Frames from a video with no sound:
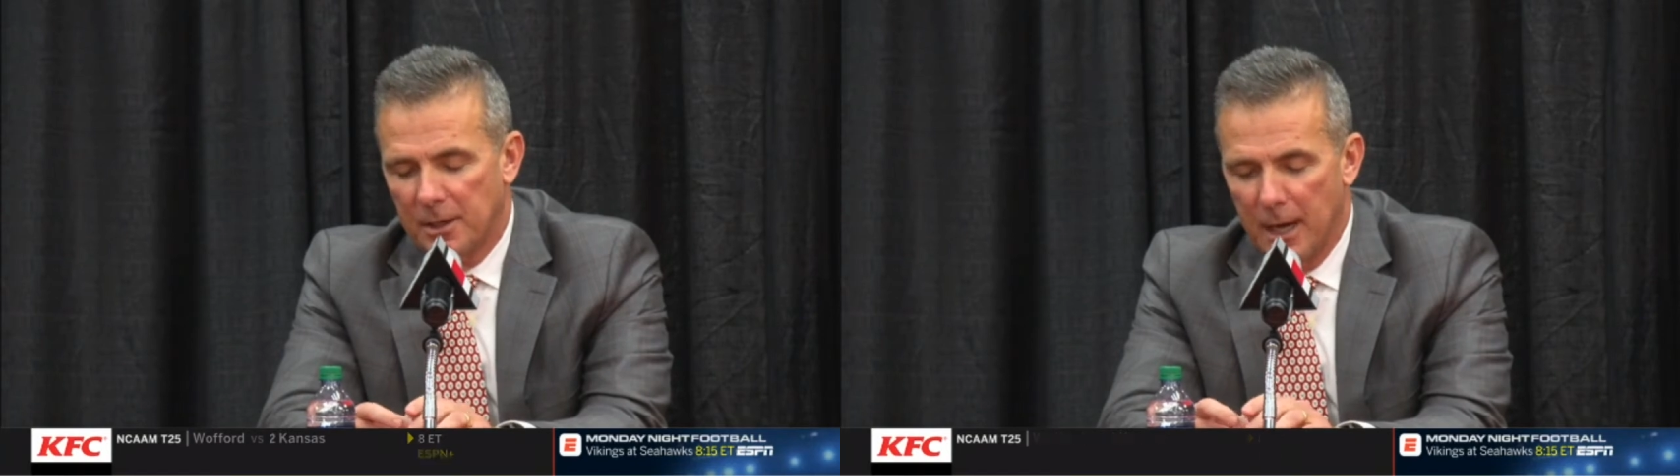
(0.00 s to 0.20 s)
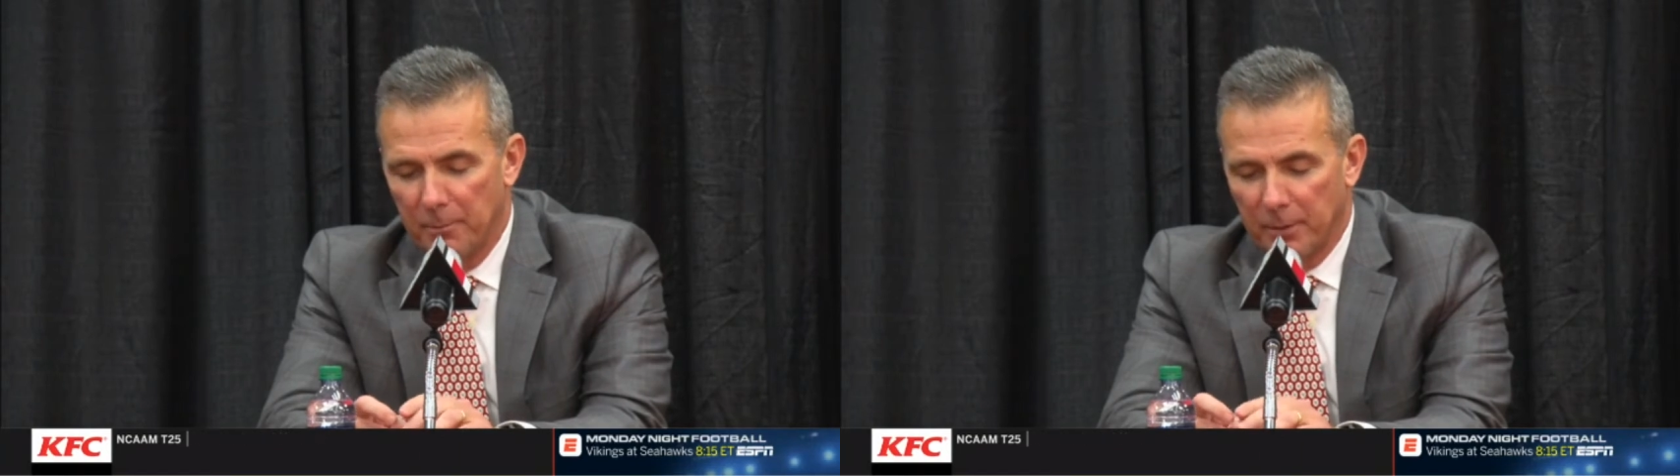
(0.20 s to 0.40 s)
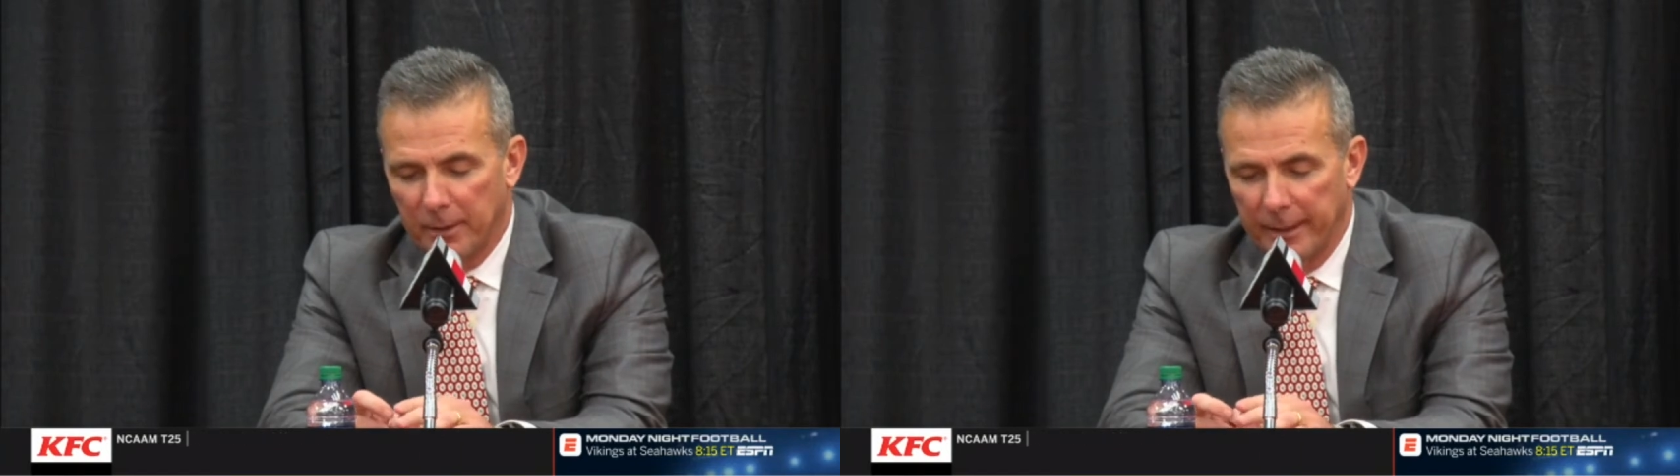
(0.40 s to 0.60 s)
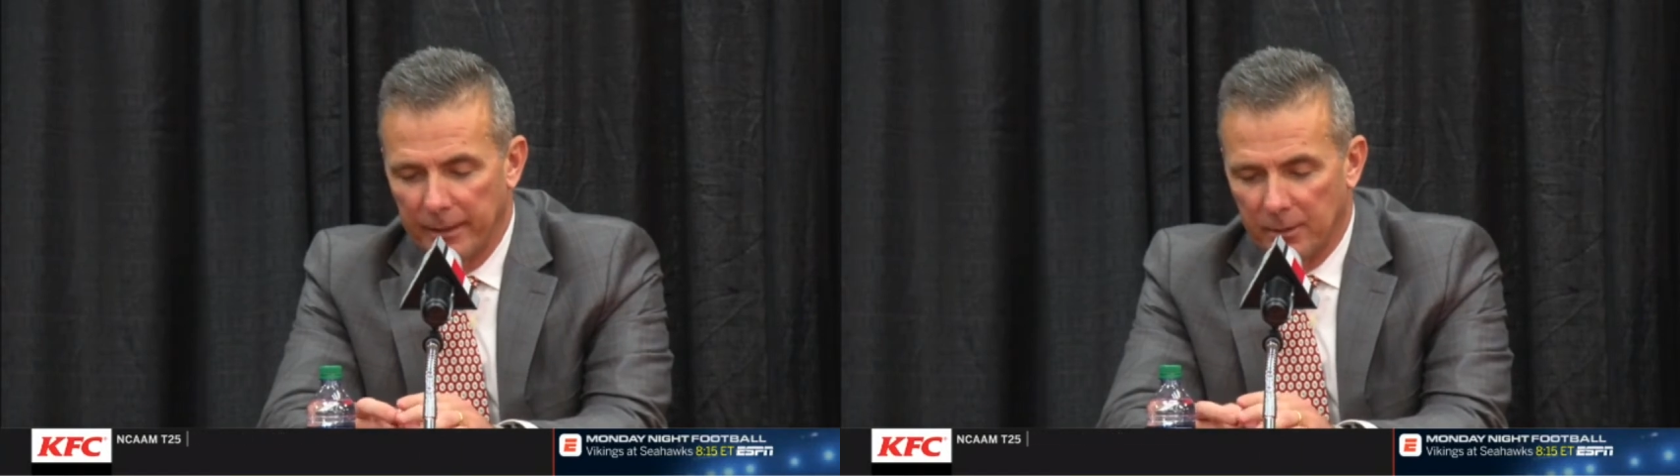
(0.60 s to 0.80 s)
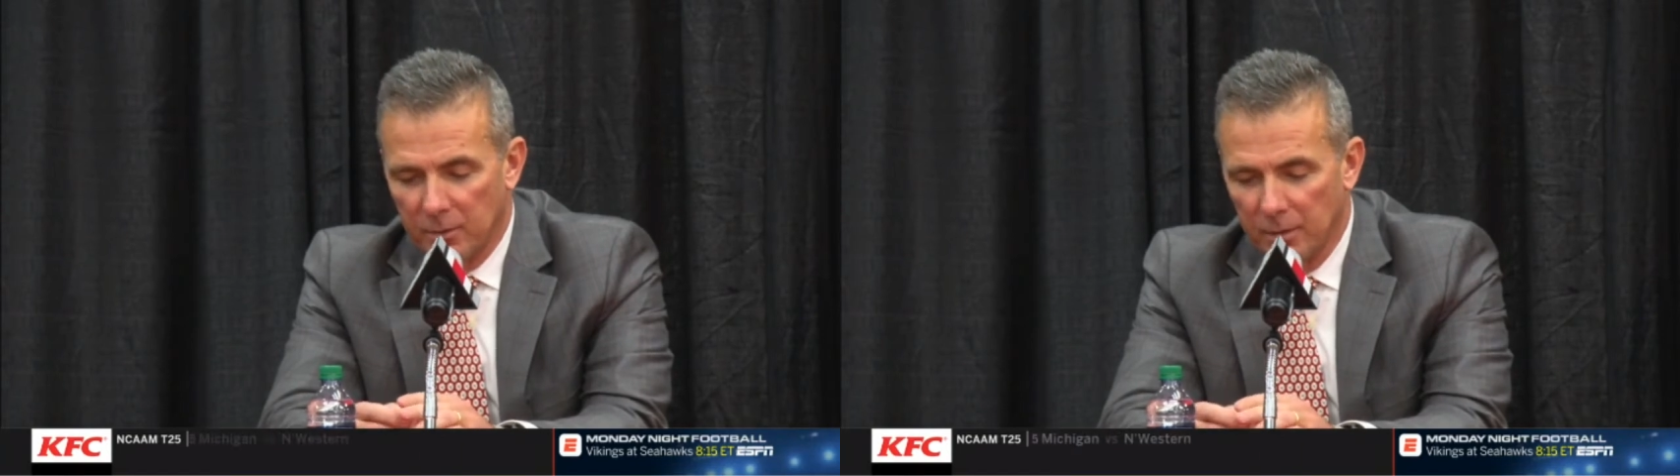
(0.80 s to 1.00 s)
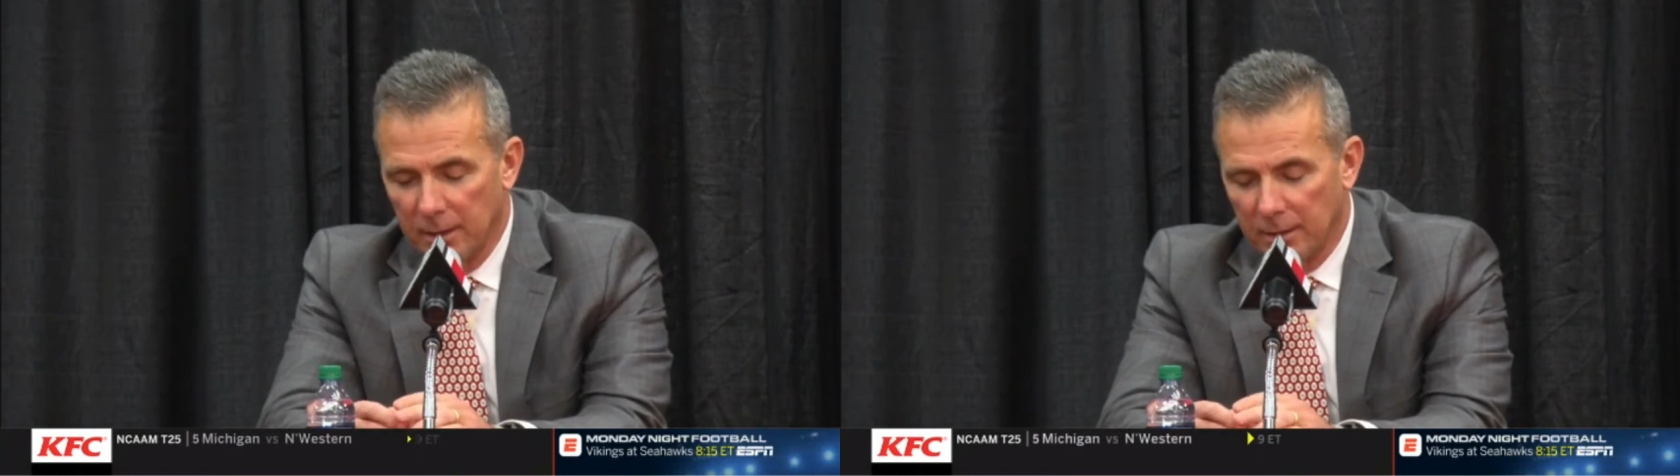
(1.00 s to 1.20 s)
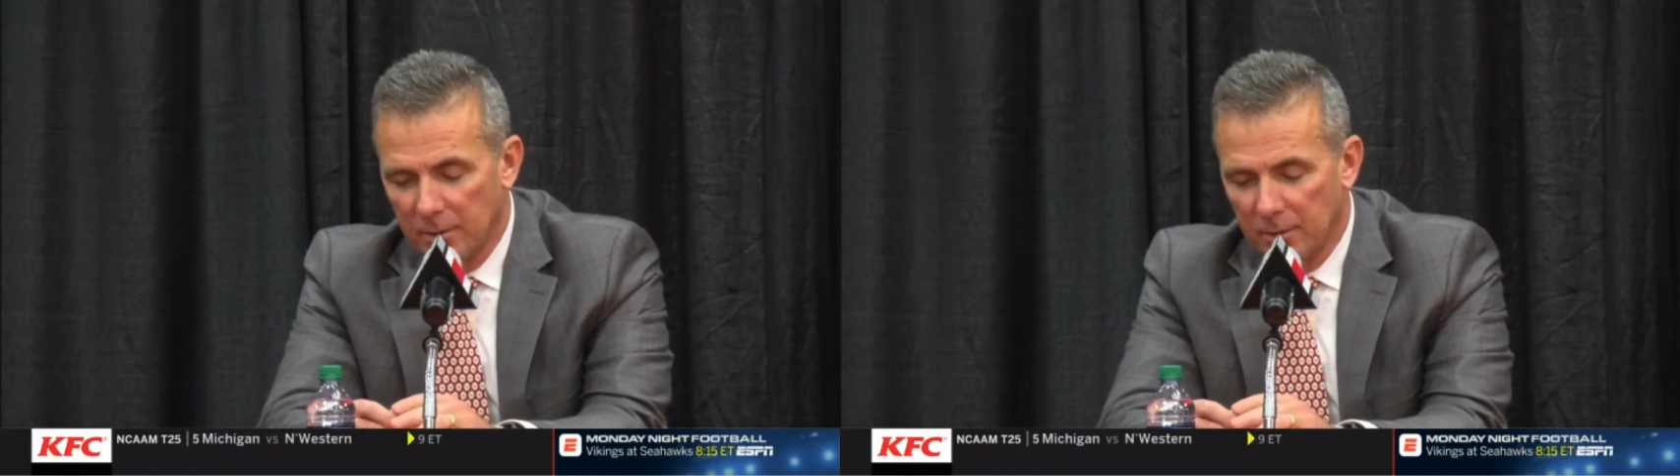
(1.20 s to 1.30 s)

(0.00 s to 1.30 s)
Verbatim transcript: a complicated uh,